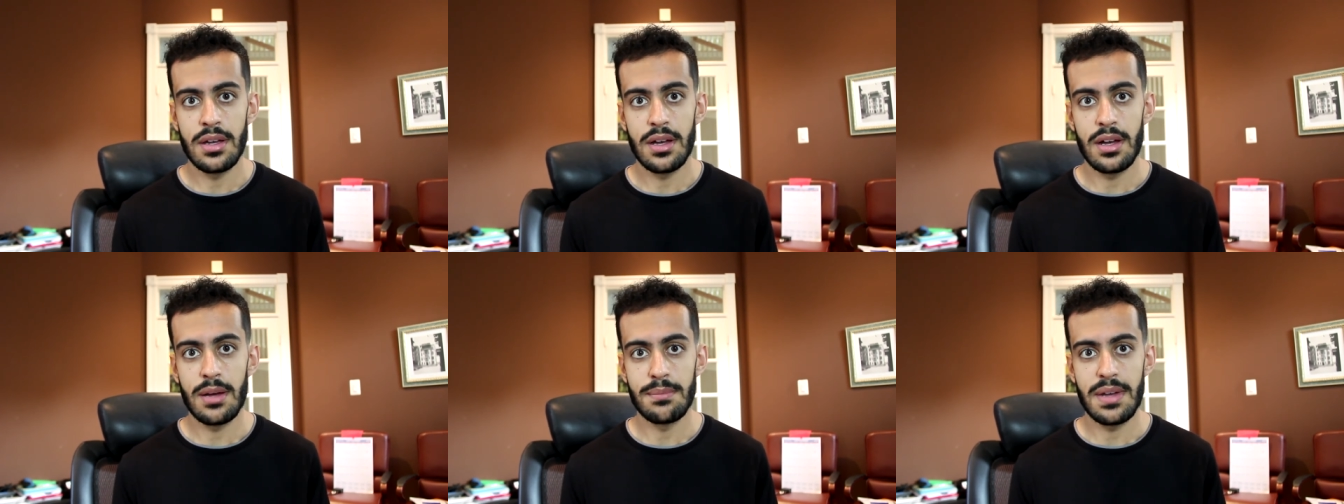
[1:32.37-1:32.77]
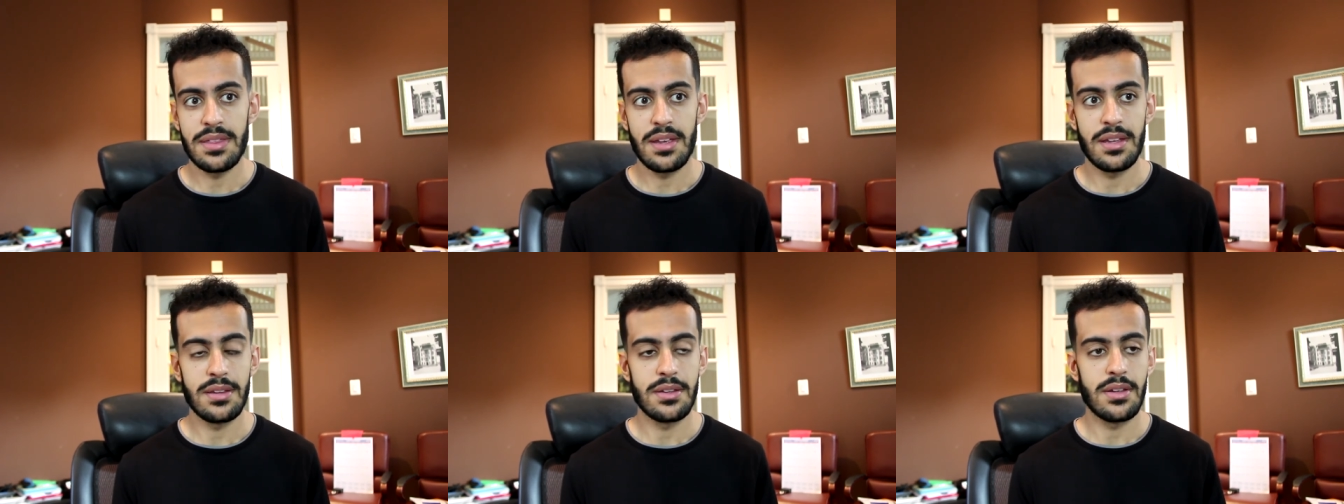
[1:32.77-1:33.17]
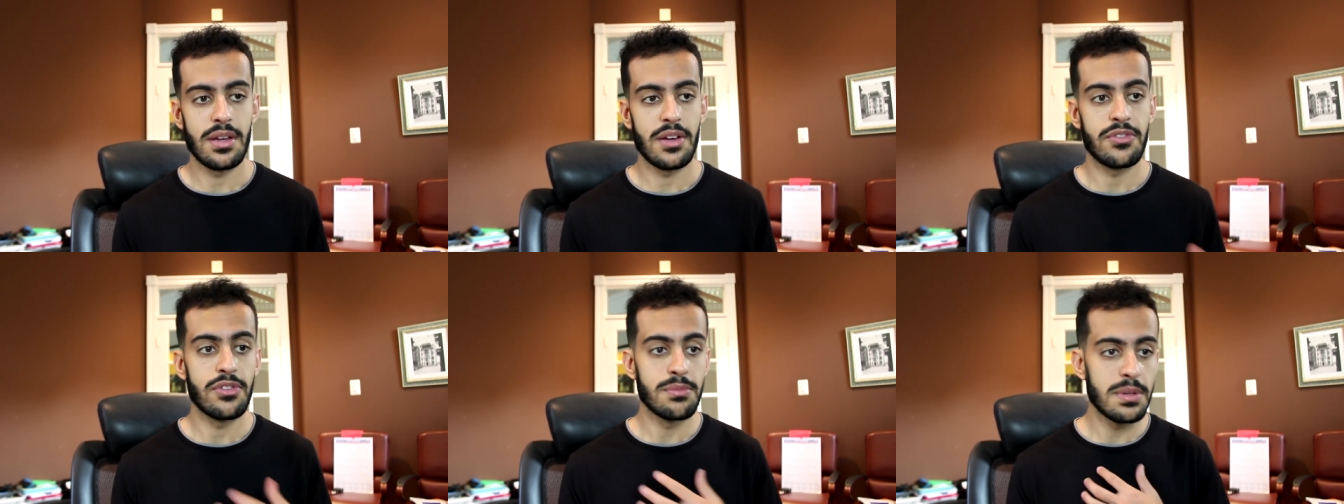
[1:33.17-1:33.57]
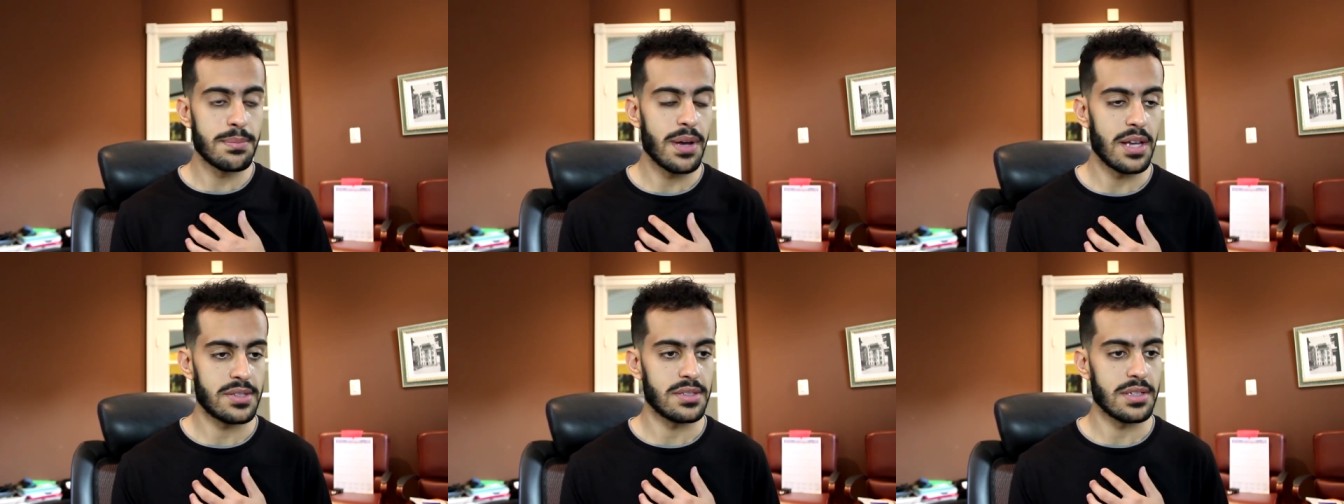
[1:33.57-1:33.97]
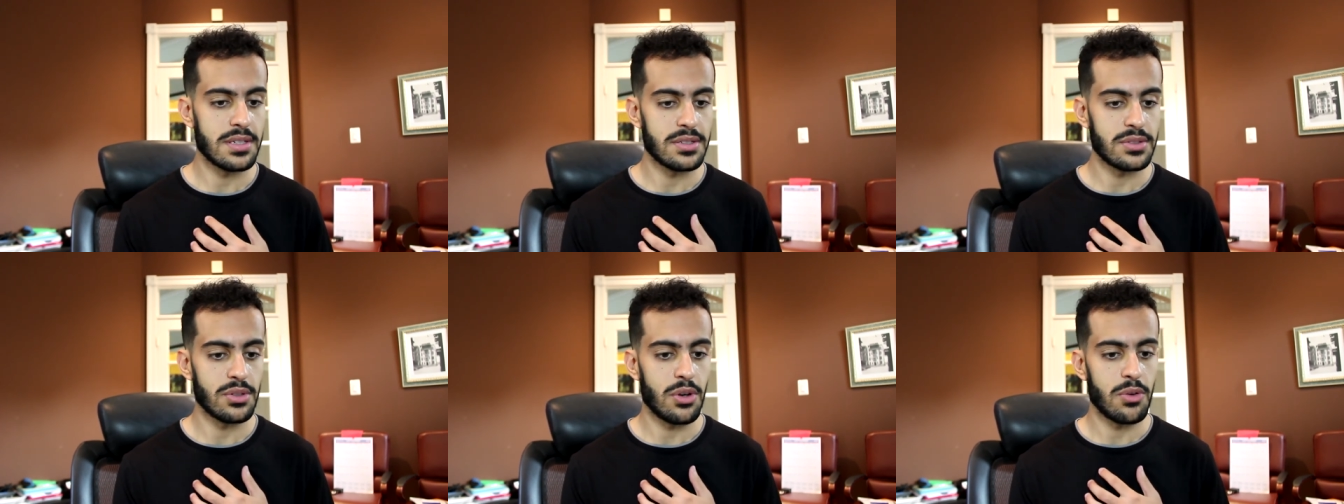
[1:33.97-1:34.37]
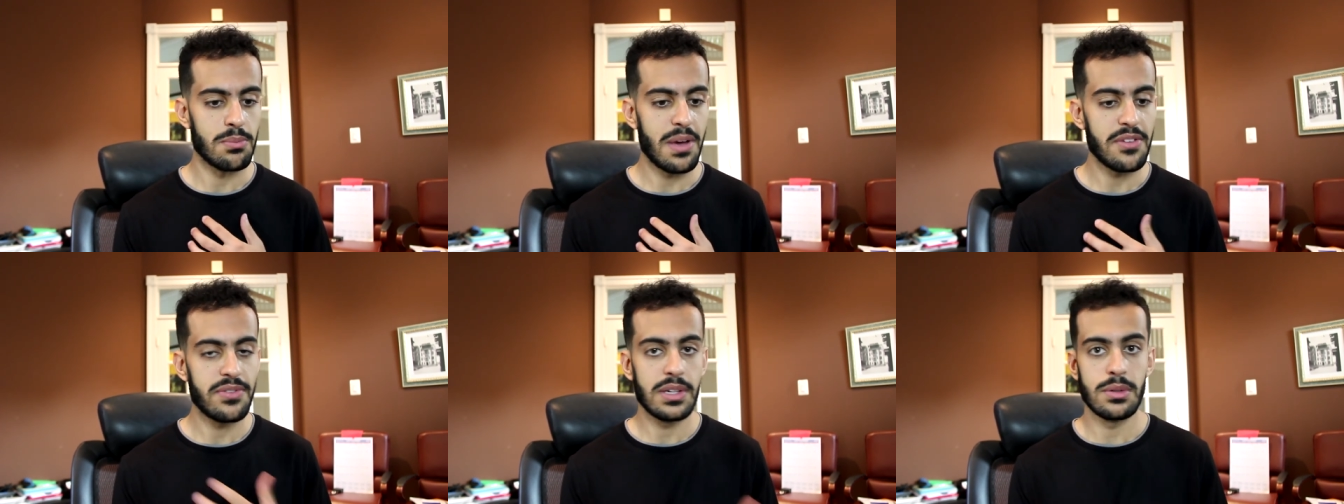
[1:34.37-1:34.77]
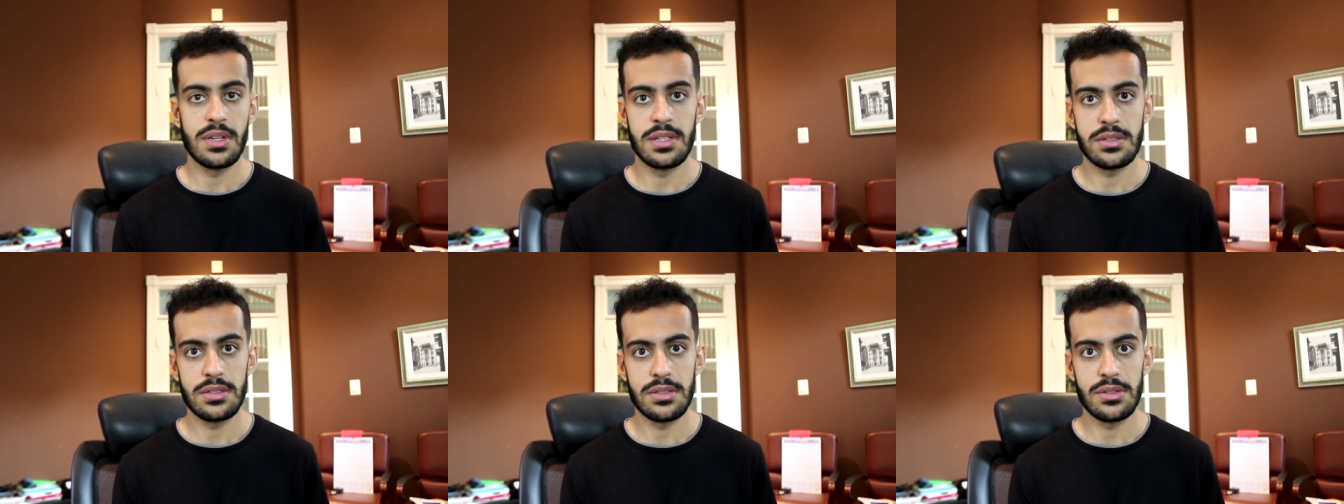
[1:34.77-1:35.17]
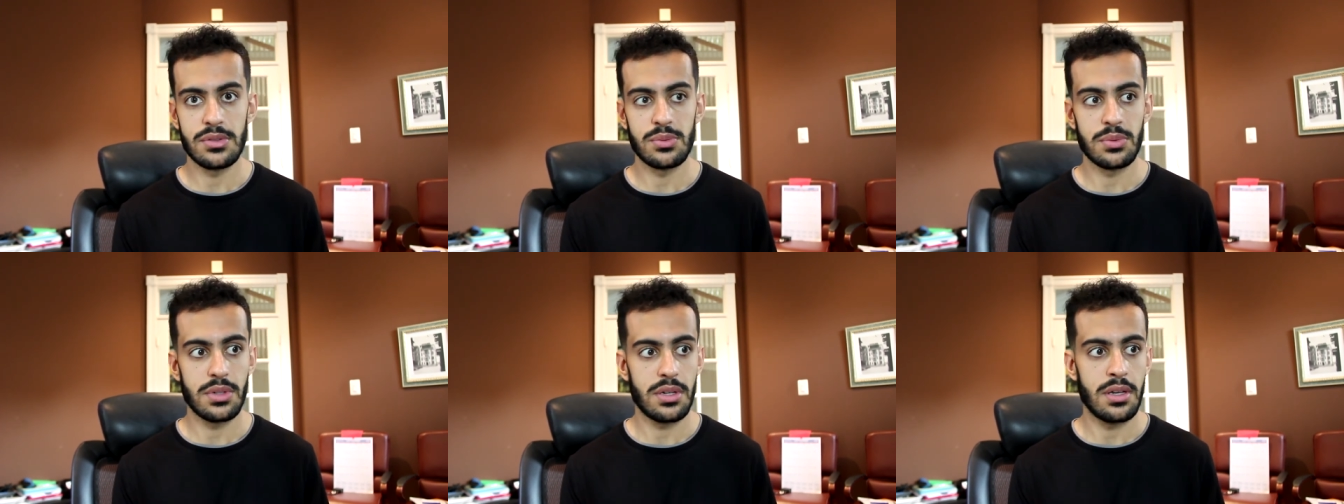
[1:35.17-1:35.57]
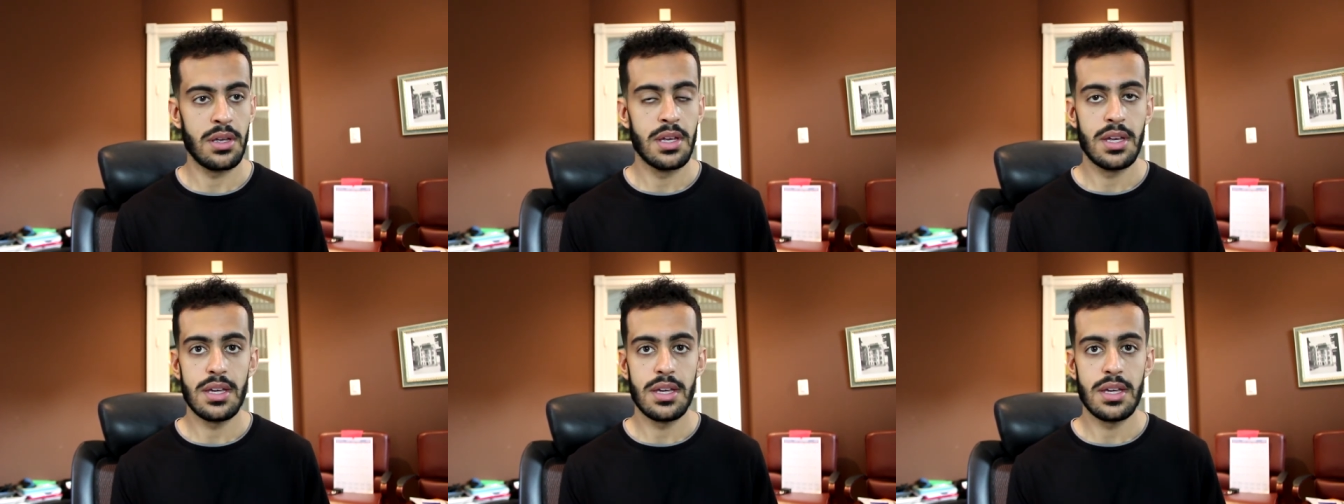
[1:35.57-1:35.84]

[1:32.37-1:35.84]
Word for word: And then for me personally, so my fellow interns were